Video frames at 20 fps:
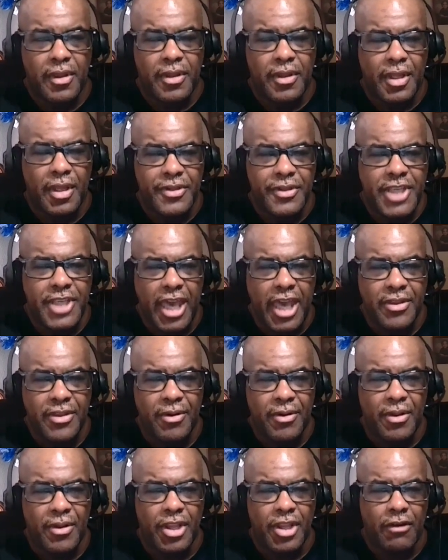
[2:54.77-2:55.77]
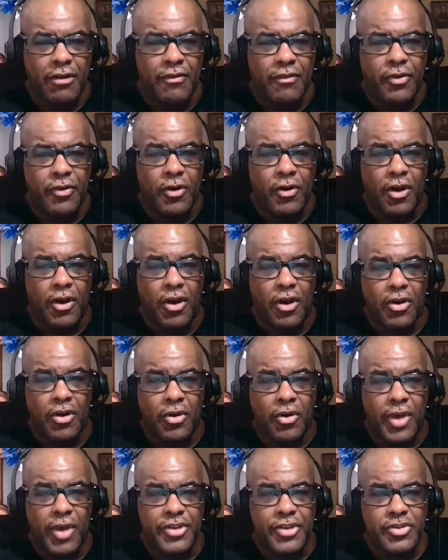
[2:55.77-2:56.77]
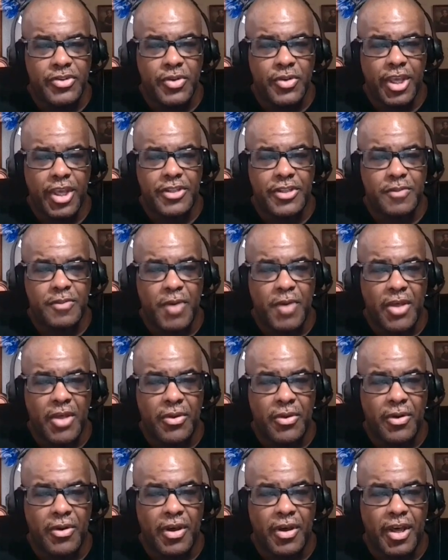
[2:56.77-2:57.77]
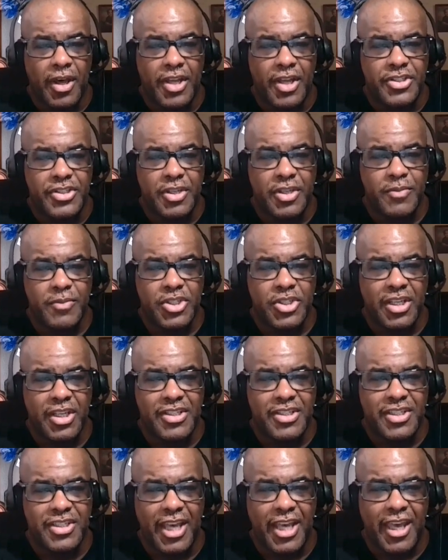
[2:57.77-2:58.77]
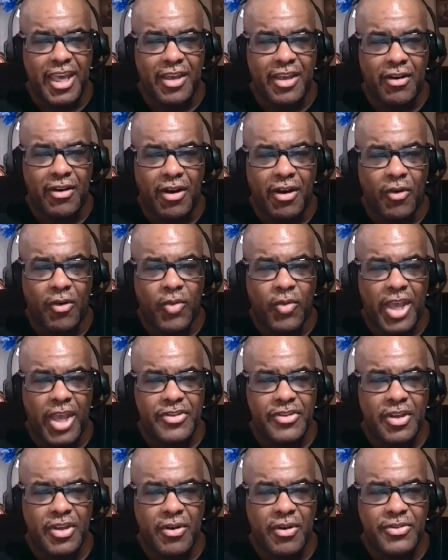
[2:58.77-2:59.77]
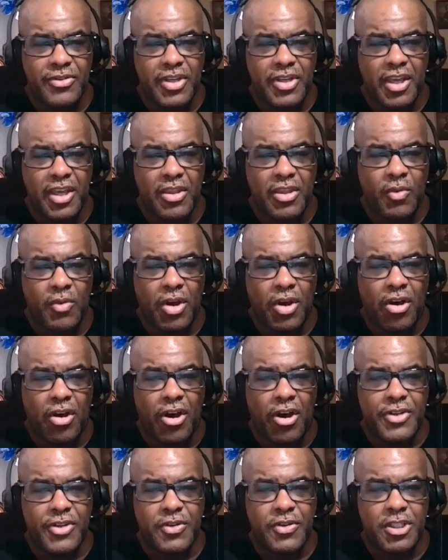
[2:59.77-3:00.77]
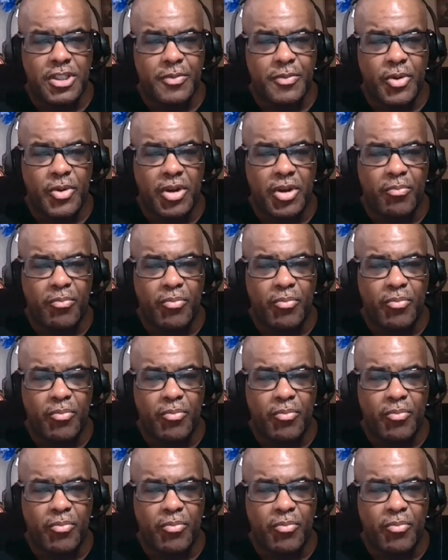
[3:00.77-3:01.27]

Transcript: Now, Taylor, along with her uncle and Sun Ying's brother, Jim Ji Sang, are raising her together while also exploring